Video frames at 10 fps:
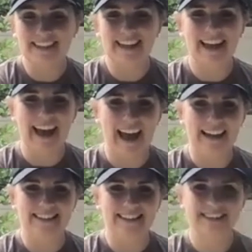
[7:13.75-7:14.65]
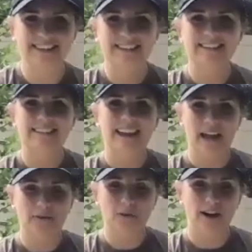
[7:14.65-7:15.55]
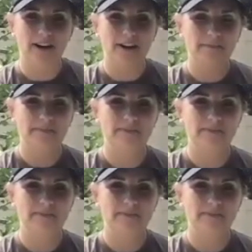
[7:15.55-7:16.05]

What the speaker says: hat, and water.